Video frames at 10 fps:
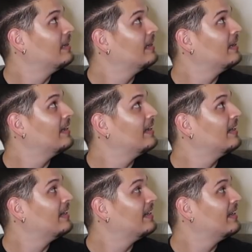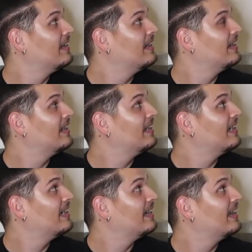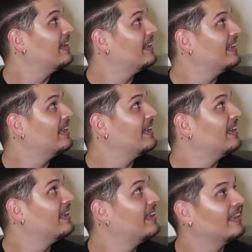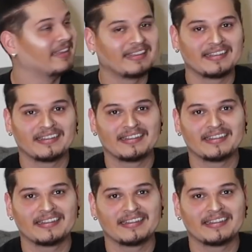[no speech]